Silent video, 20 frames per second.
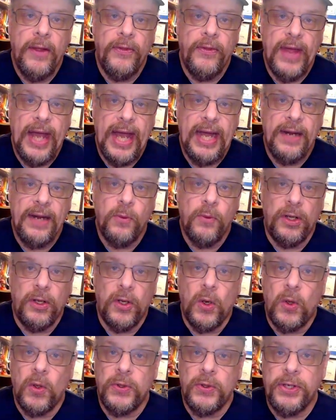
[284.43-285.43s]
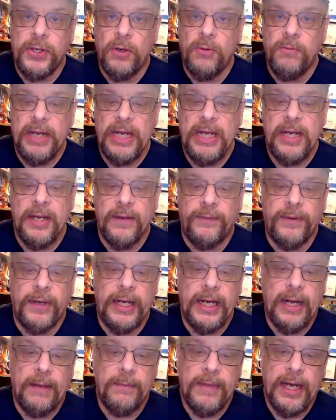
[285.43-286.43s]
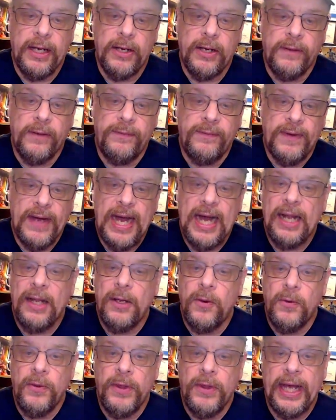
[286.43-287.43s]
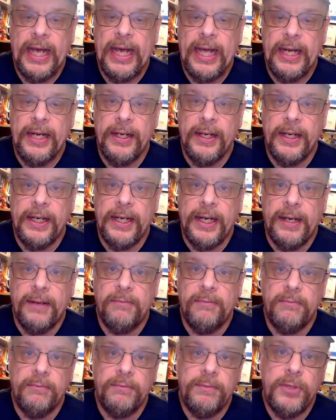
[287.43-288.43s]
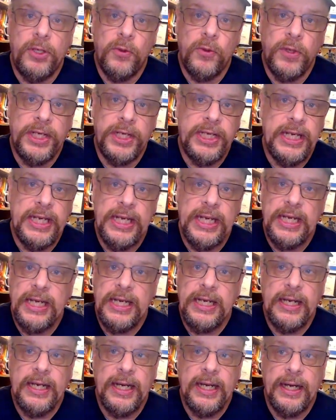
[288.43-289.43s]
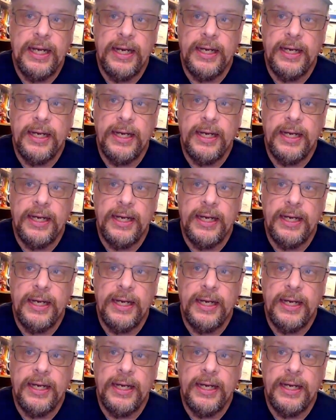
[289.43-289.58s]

that will also be different. I'm not going to follow that to a T.